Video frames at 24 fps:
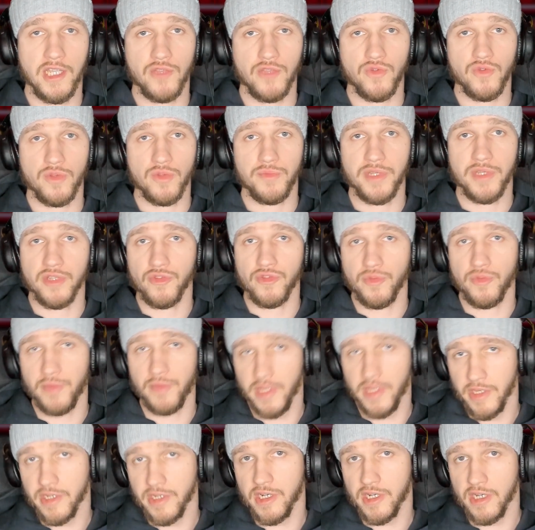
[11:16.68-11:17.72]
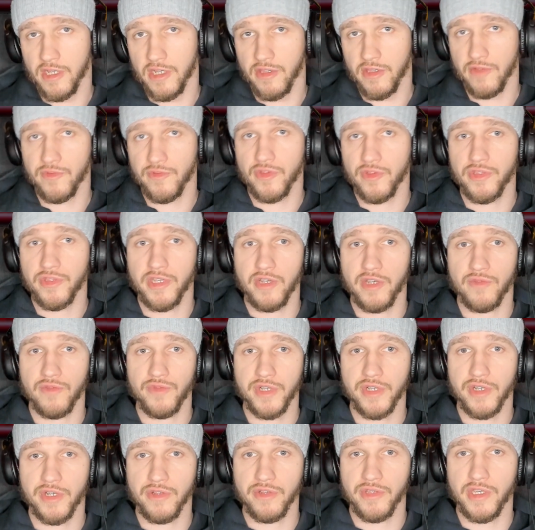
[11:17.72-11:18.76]
will be on the main card of the Day of
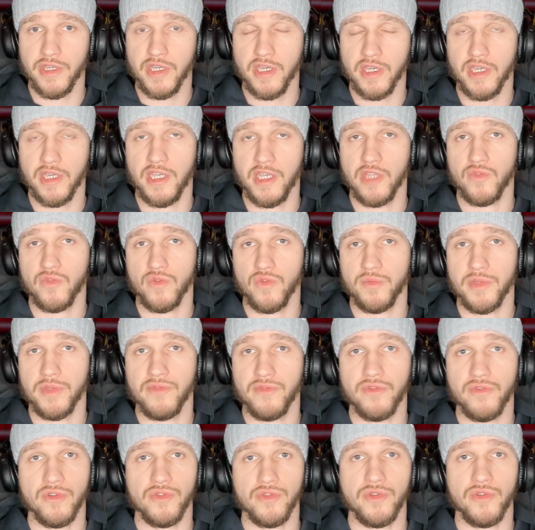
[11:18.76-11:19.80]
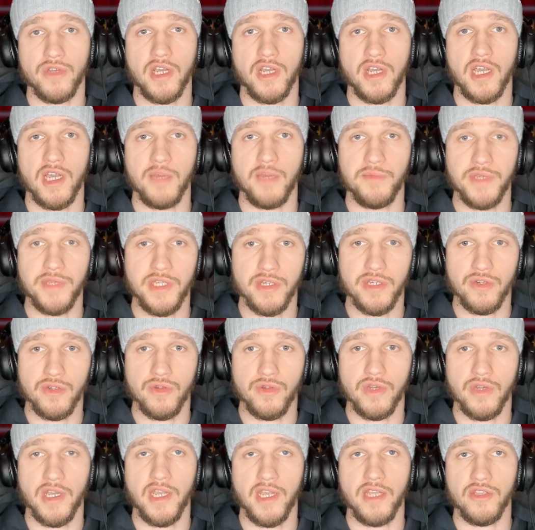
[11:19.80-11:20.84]
Reckoning. It will be for the
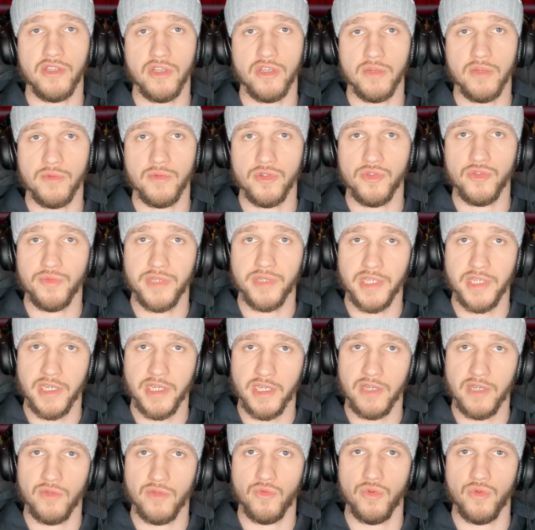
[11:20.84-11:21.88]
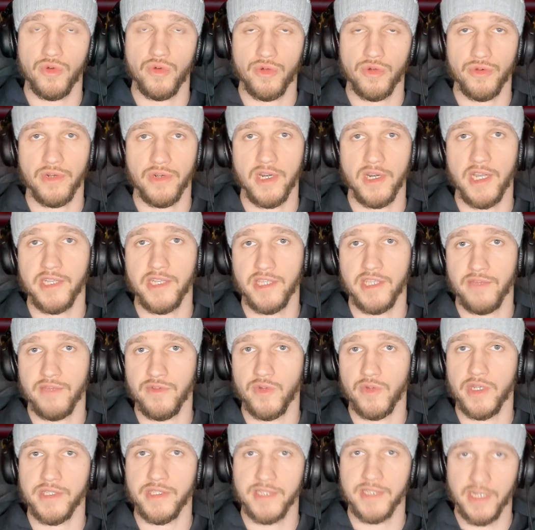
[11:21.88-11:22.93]
IBO and WBA World Light
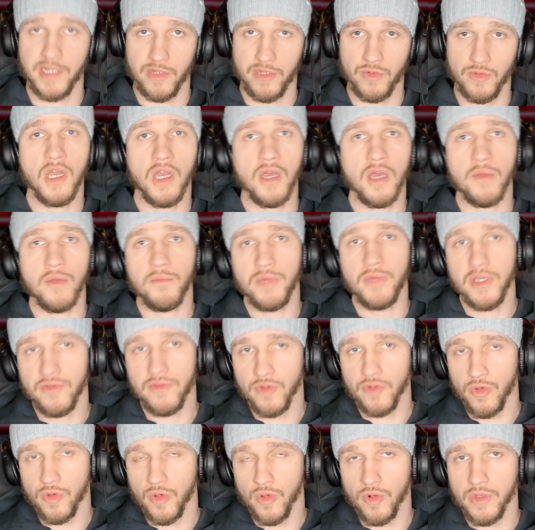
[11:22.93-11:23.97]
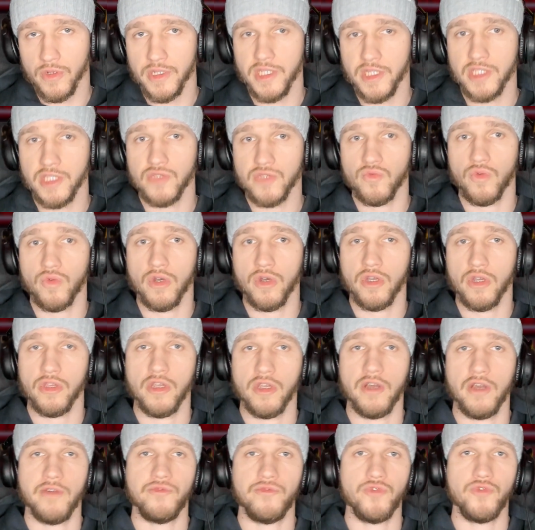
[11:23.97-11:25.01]
Heavyweight titles. Bivol is one
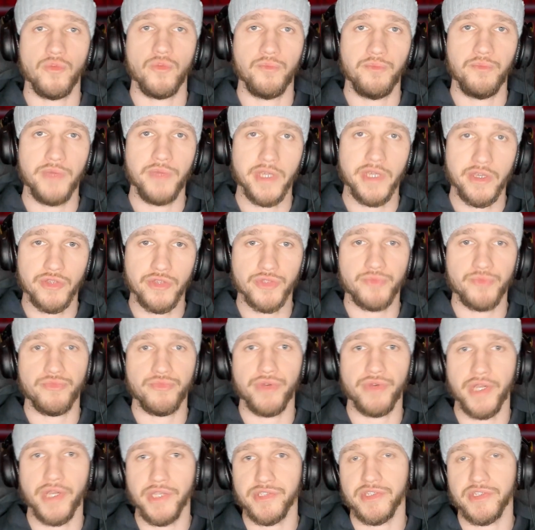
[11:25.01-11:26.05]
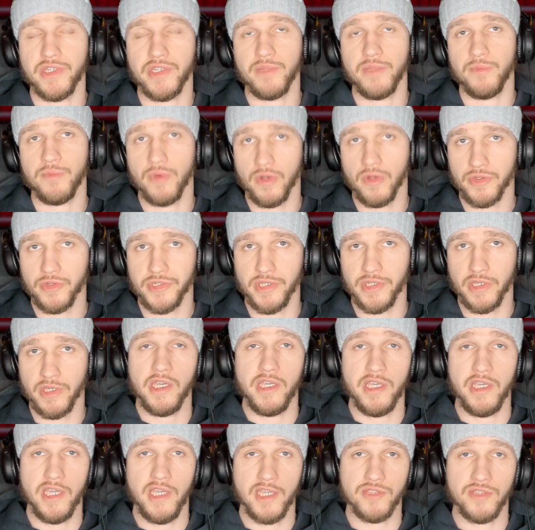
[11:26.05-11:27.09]
of the biggest brains in boxing.
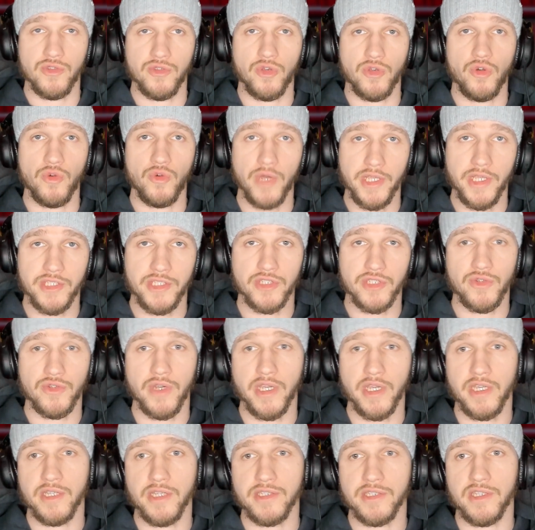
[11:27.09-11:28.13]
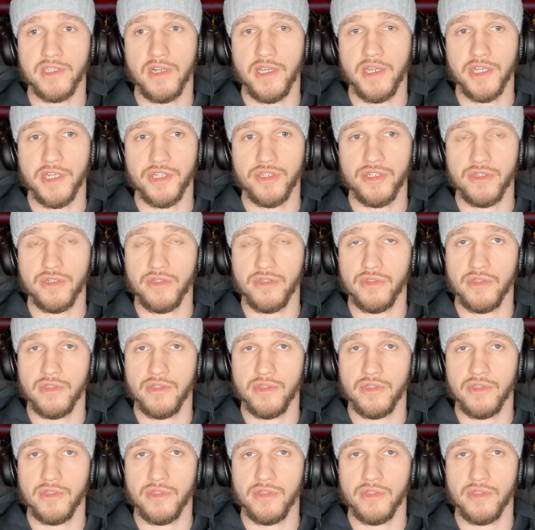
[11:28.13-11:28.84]
He has a great striking selection,